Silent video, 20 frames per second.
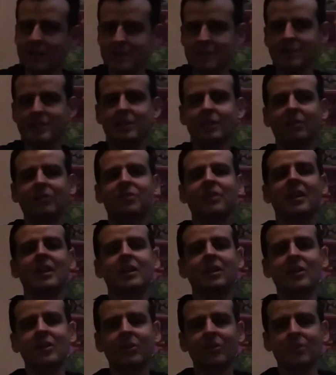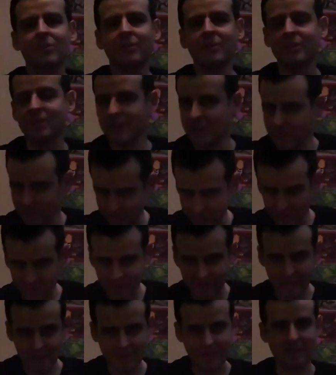stuff that you don't know
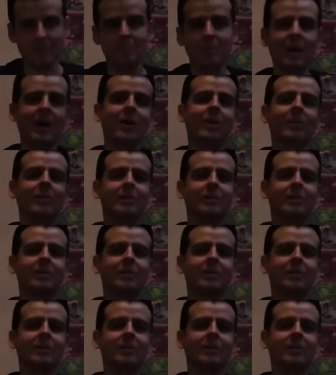anything about.